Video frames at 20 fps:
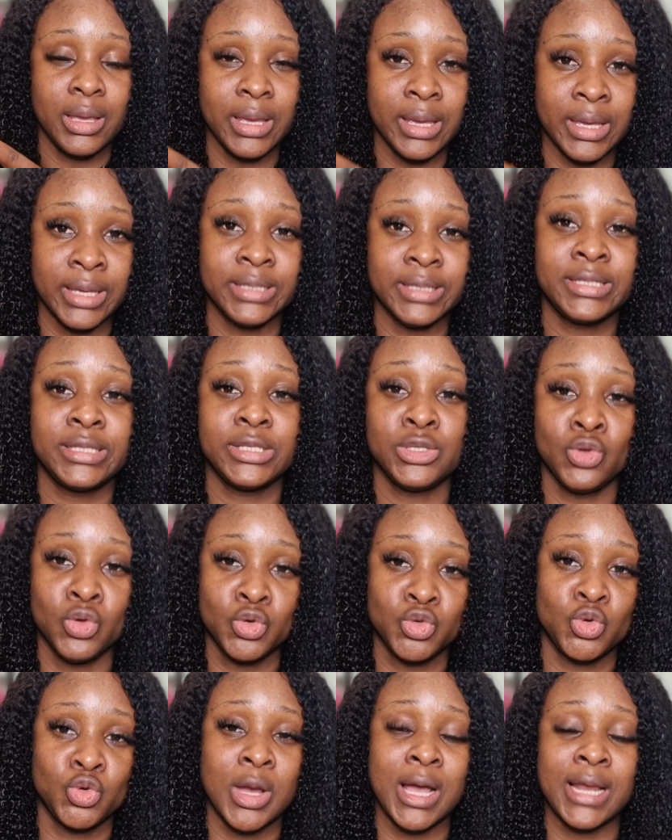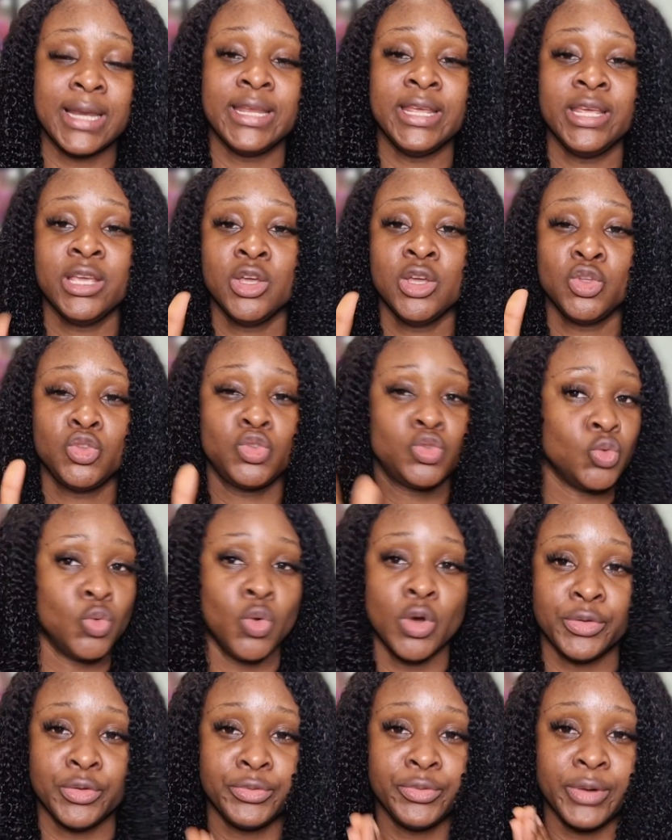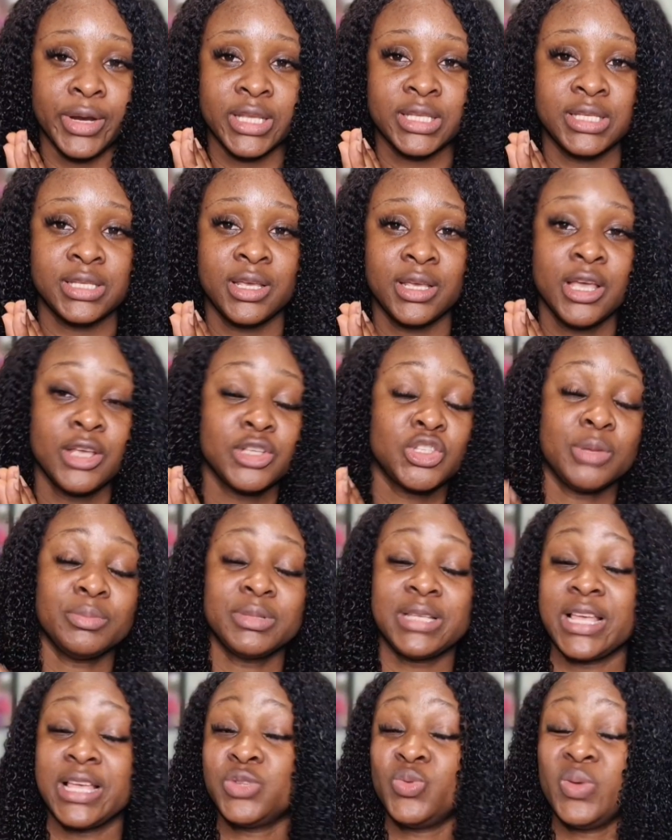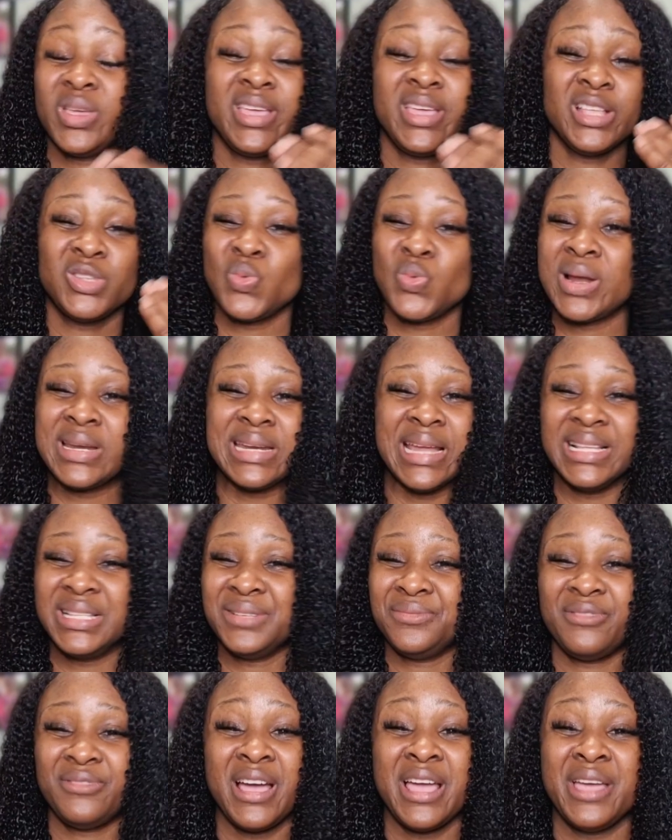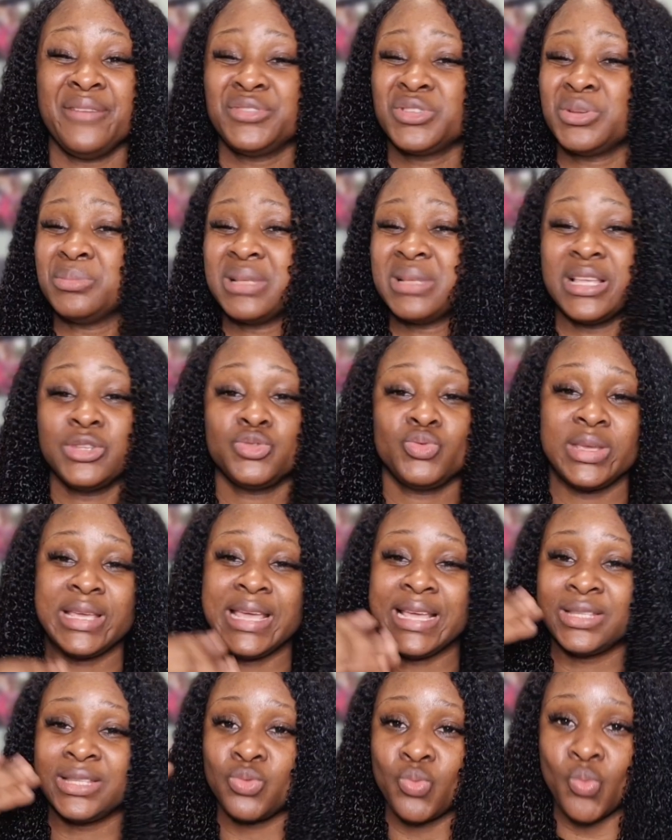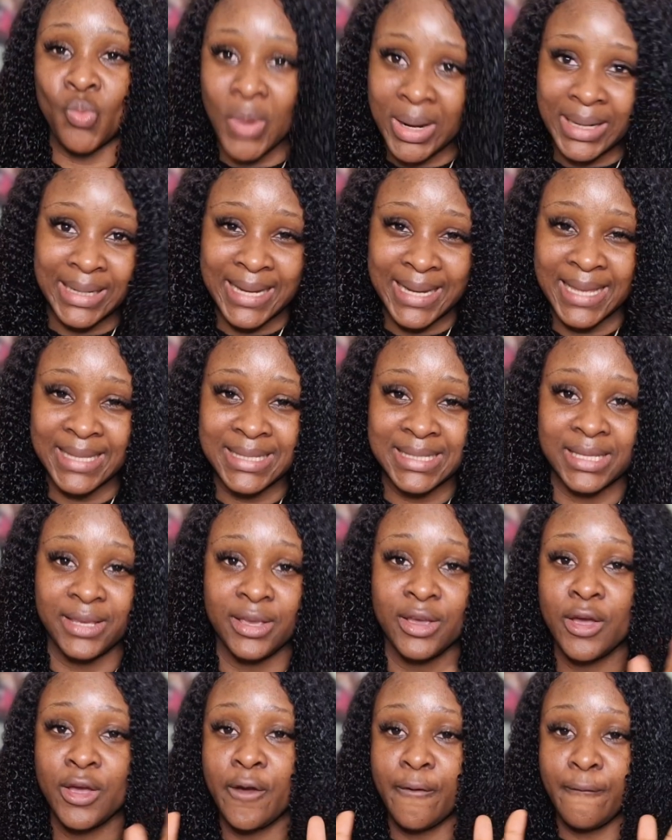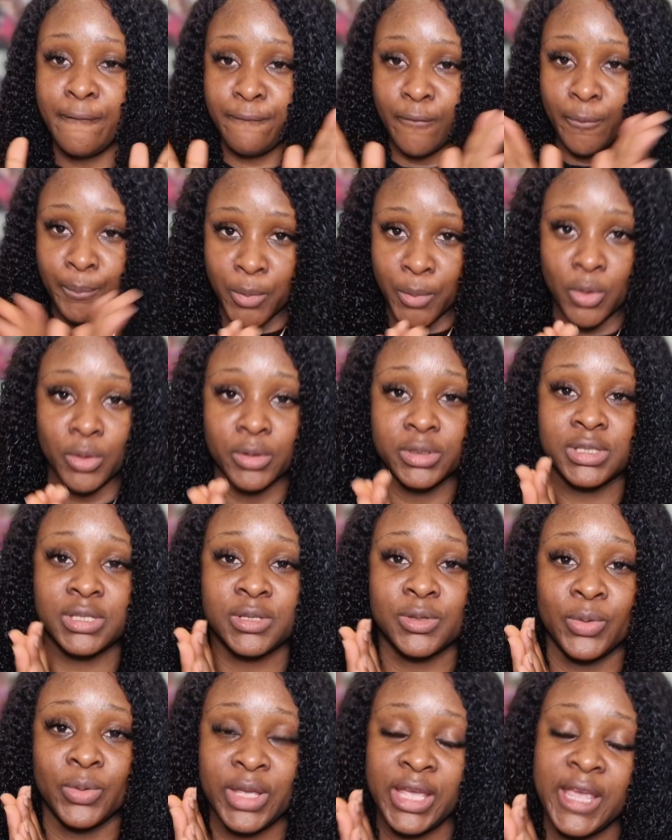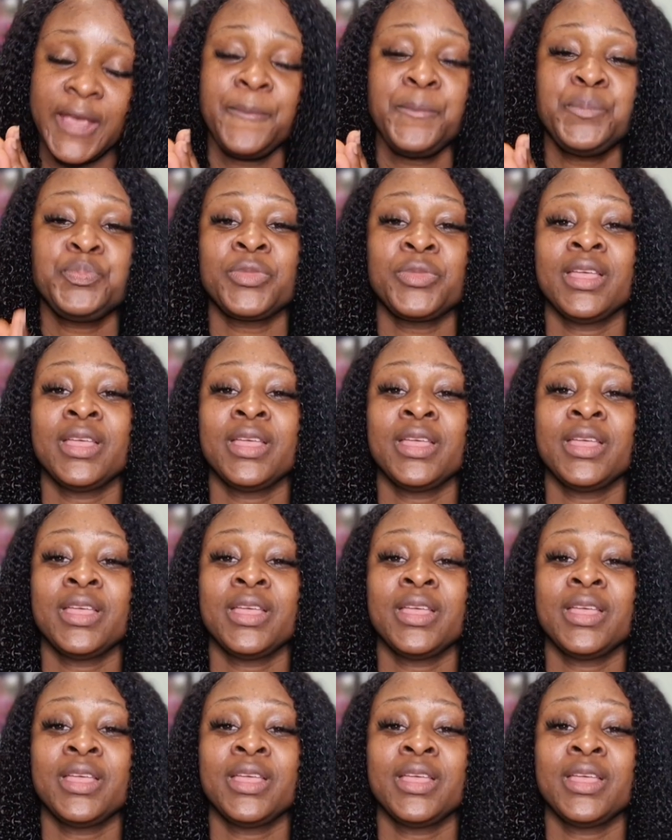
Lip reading: is usually £200. Sometimes we get £195, sometimes we get £190 for both. Okay?